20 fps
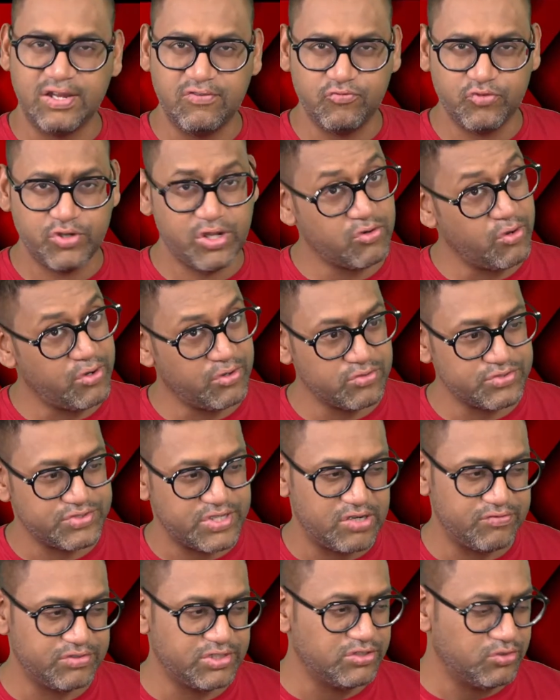we are going to start
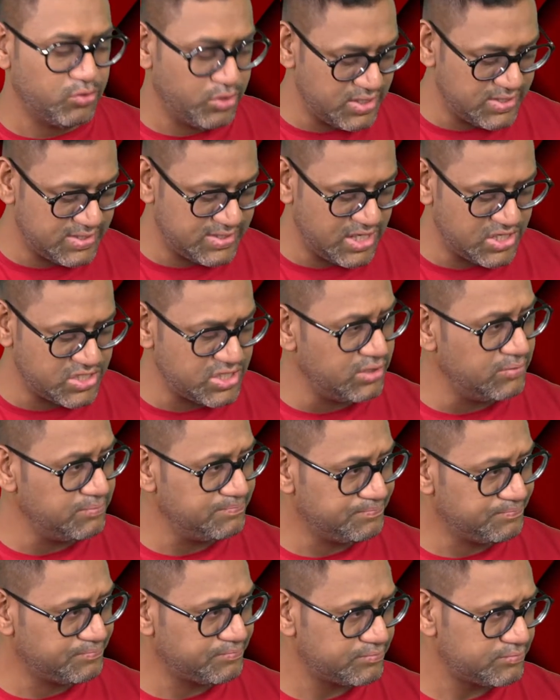with the today's session.
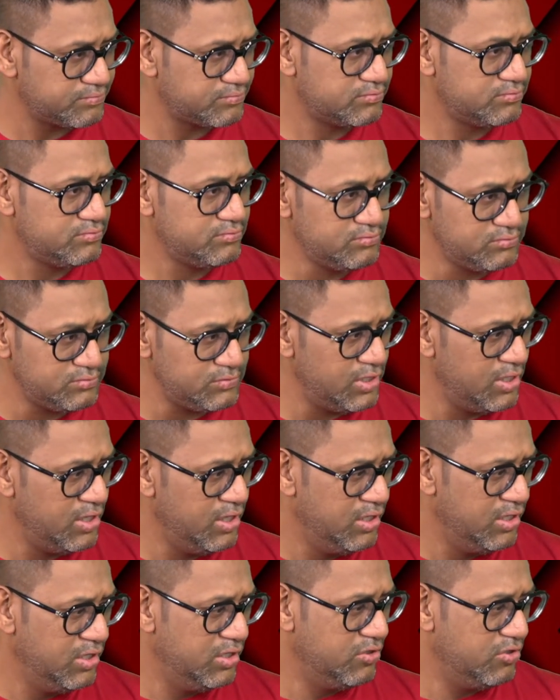
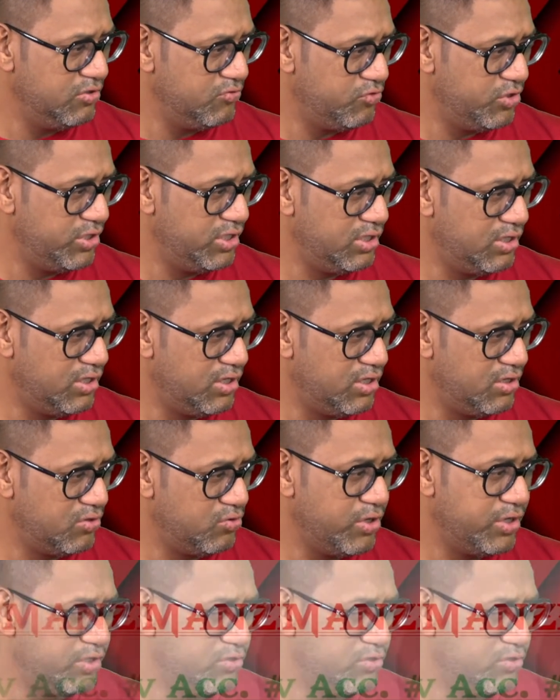We are going to